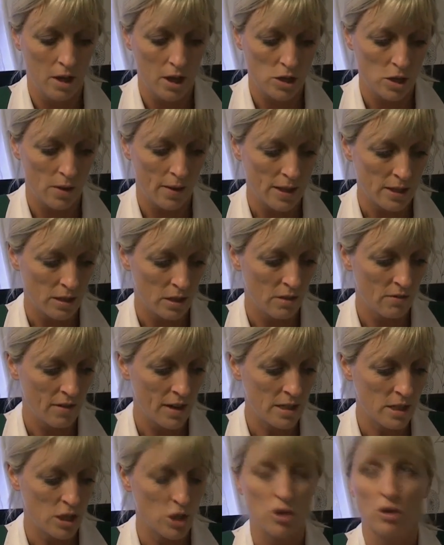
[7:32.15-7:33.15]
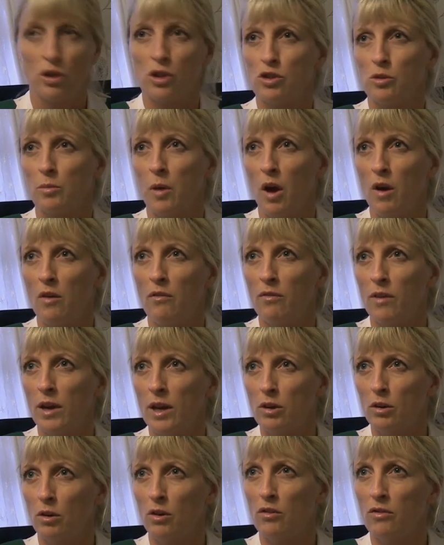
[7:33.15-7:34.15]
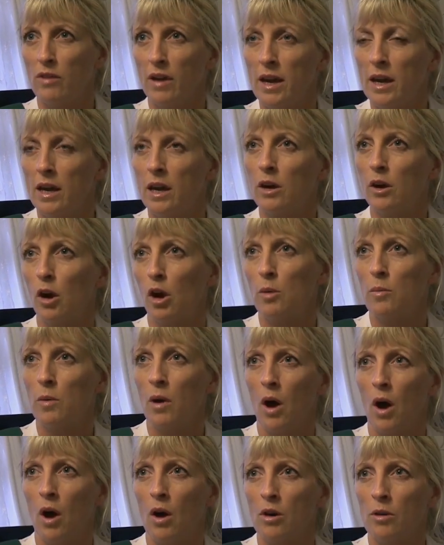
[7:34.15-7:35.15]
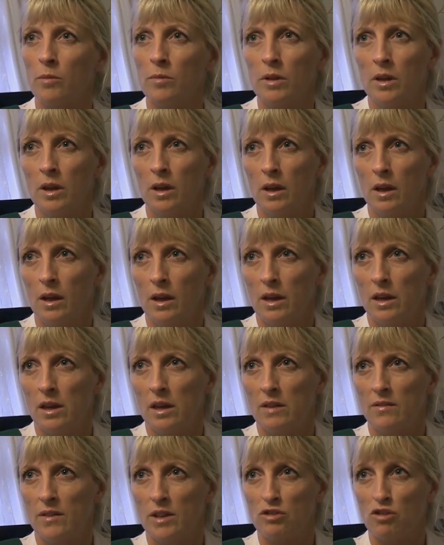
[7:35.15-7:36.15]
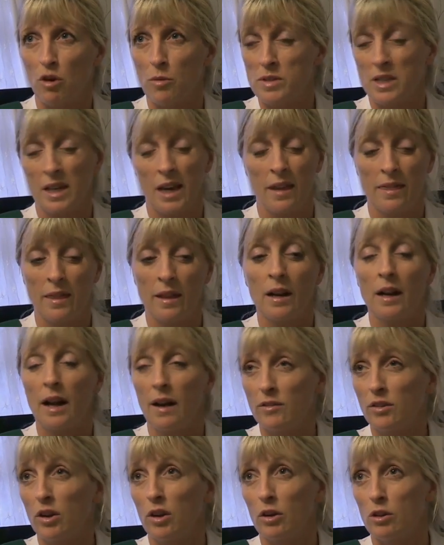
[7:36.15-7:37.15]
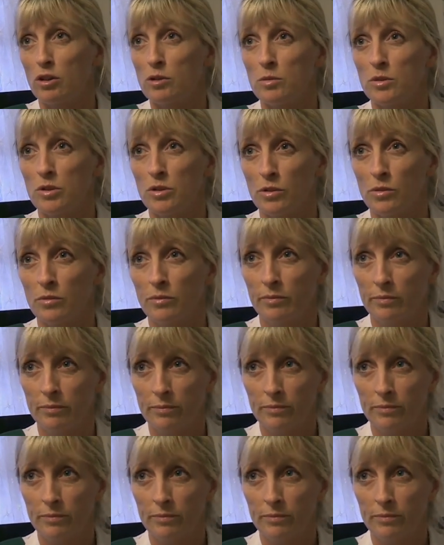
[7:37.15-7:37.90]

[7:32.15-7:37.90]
So that's going to raise his sugars up hopefully enough that he can cope at home. If it drops again, then he'll have to go to hospital.